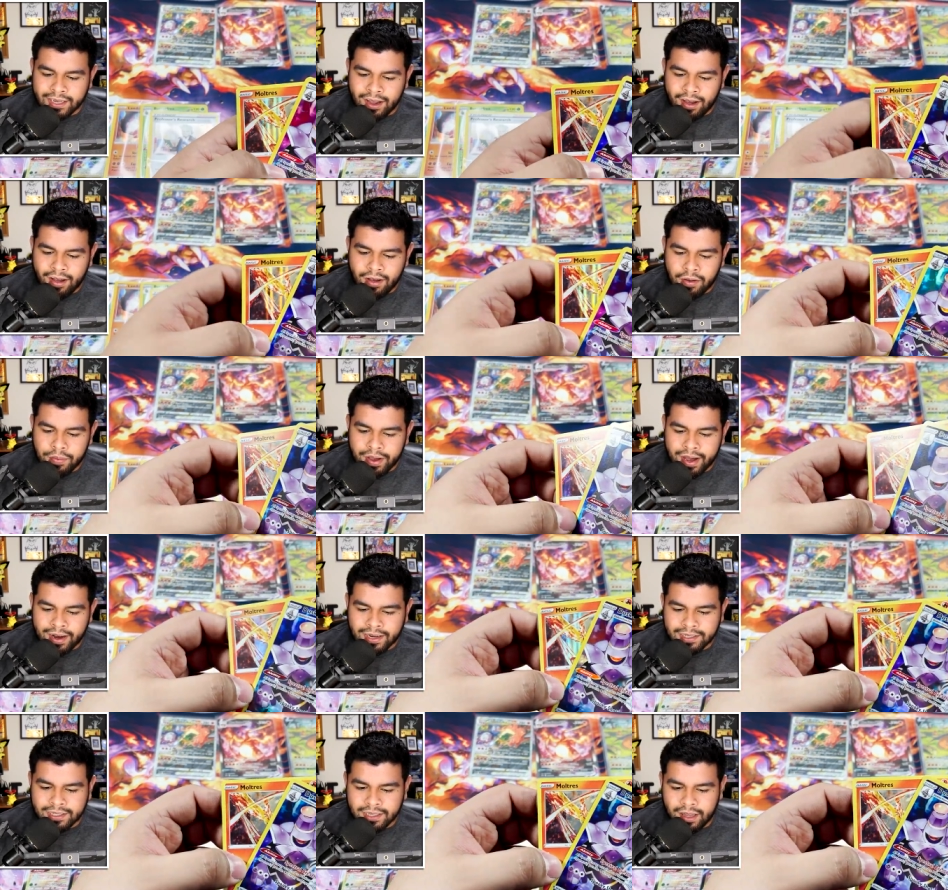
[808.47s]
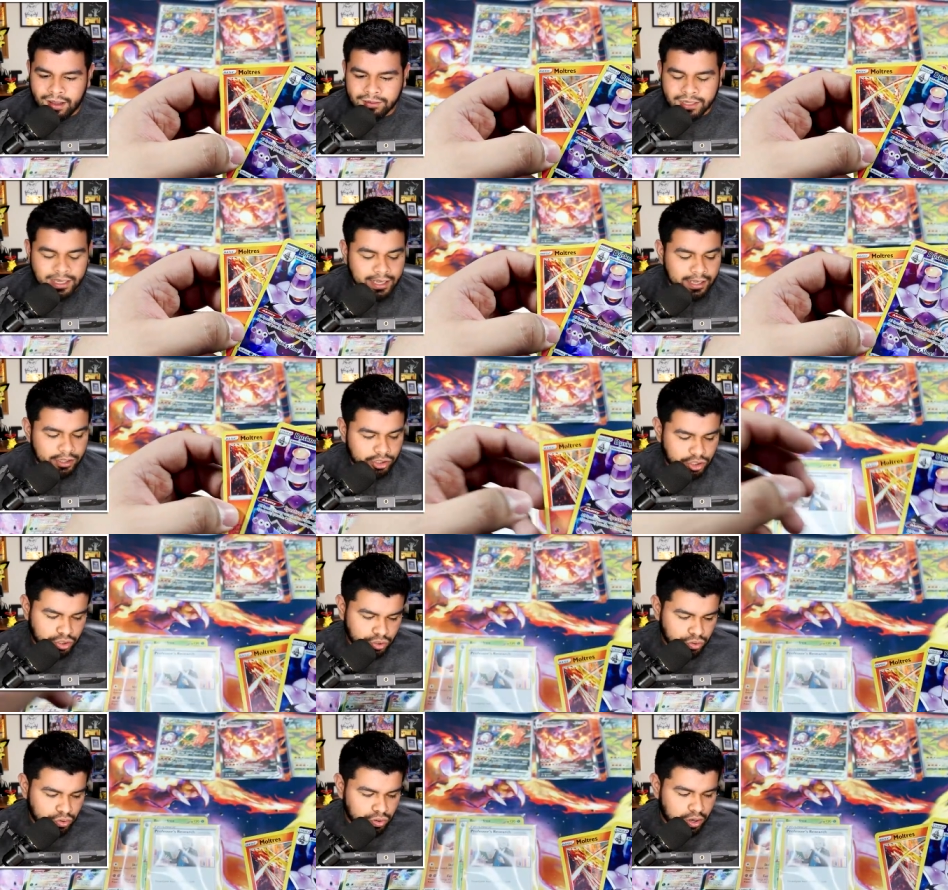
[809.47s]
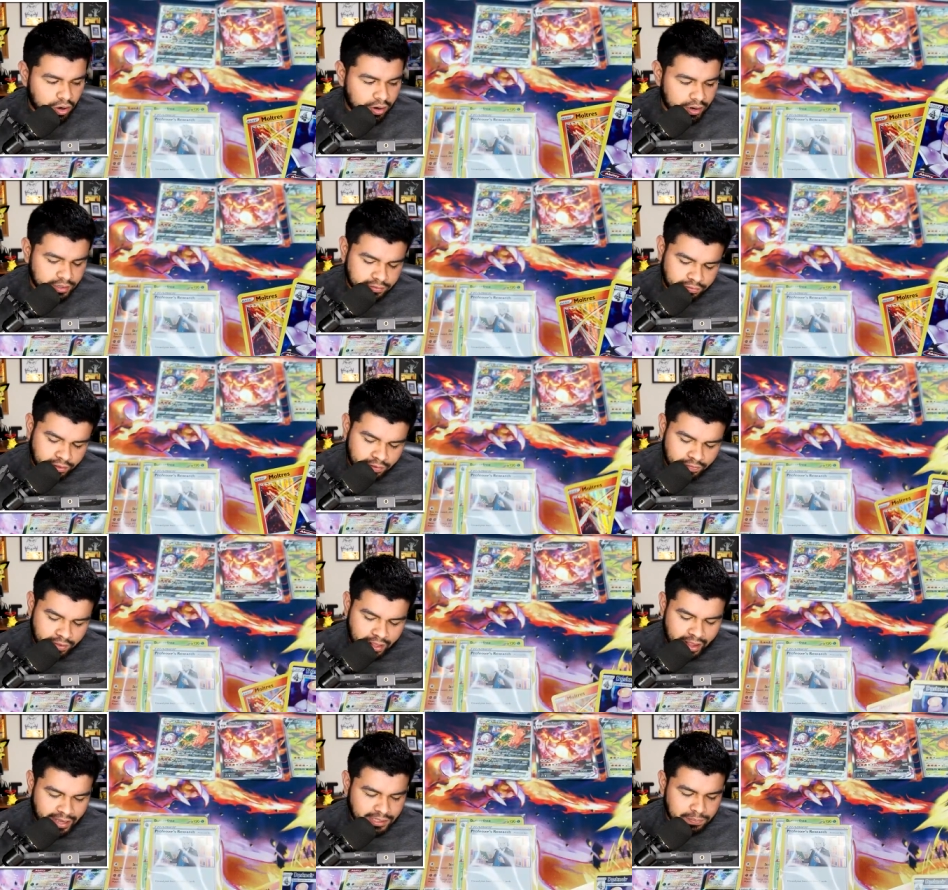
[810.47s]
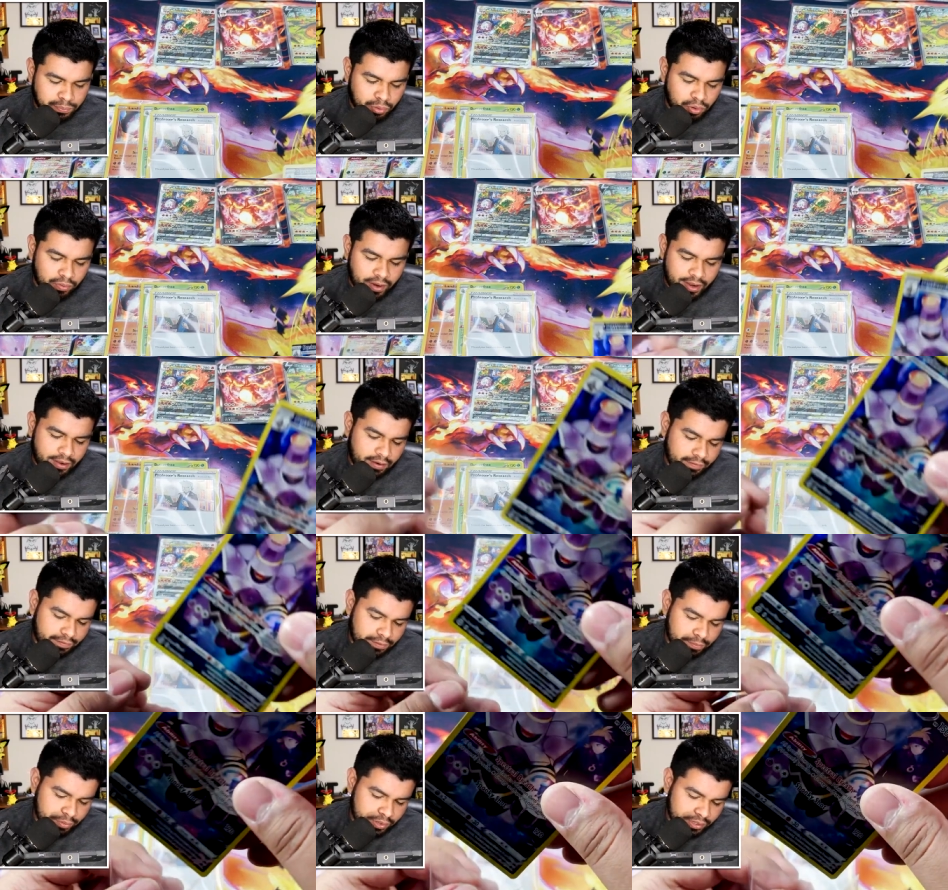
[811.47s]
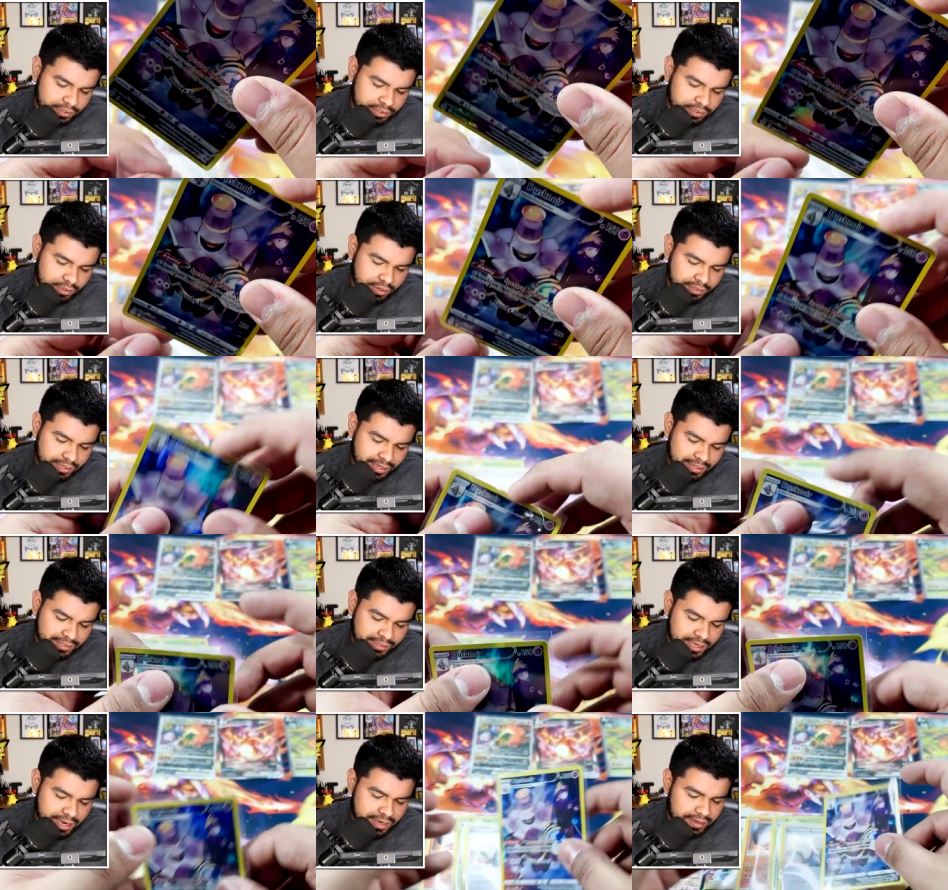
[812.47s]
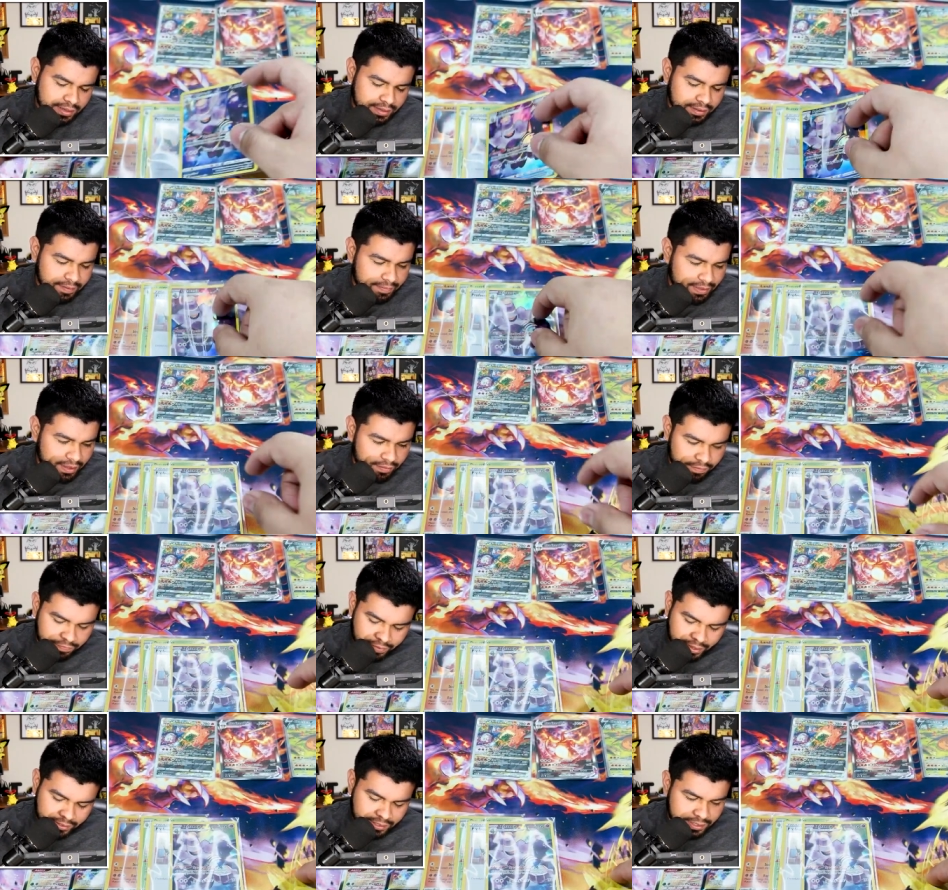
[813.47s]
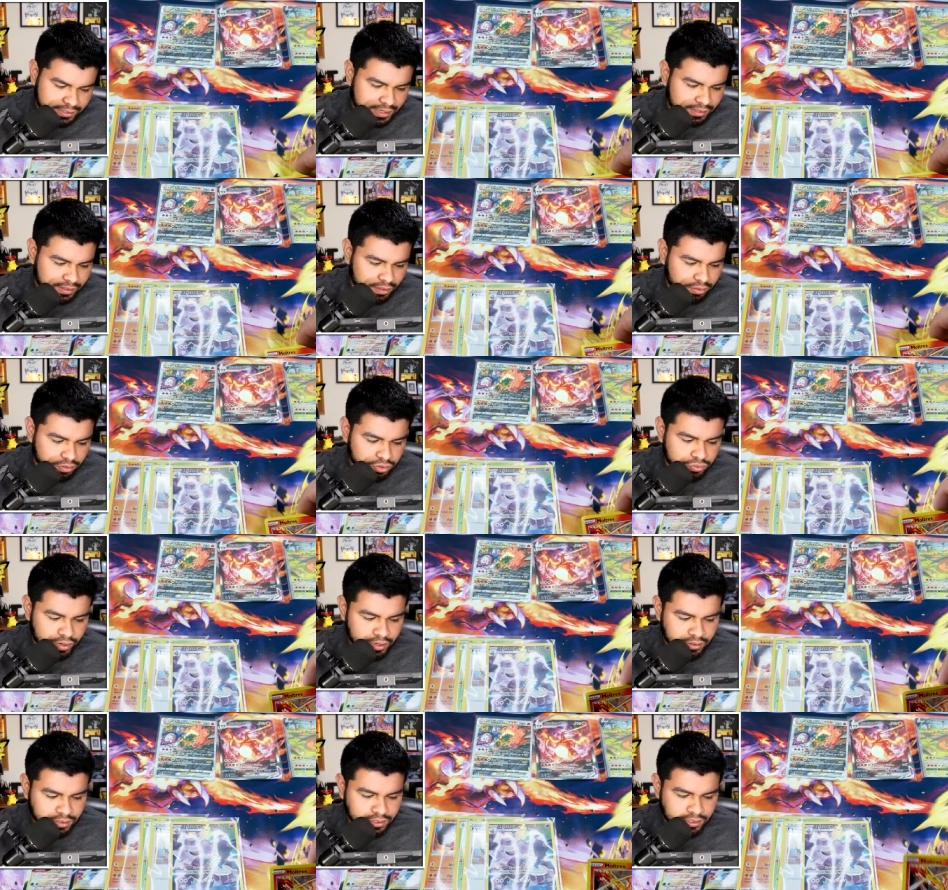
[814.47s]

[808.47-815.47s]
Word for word: Yo, we got ourselves two cards for the last pull right here for Brilliant Stars. Like I said, love the fact that it's got the little trainer